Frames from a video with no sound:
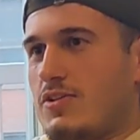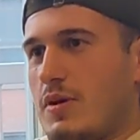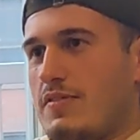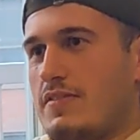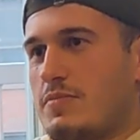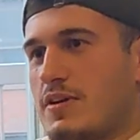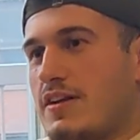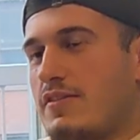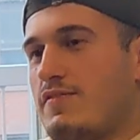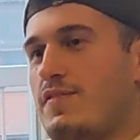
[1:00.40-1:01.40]
you have to have some
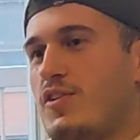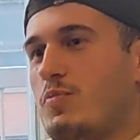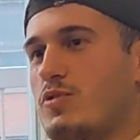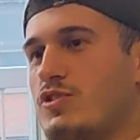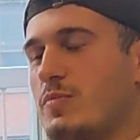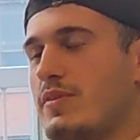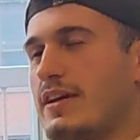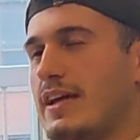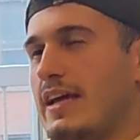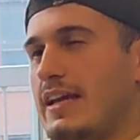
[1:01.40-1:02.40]
kind of film or
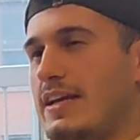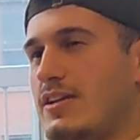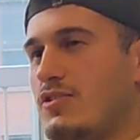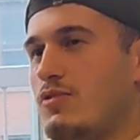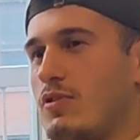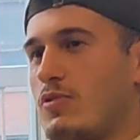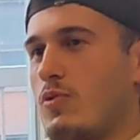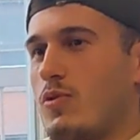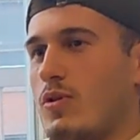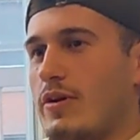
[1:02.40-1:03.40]
something in it to
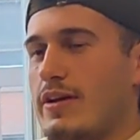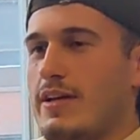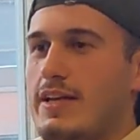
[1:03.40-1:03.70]
record,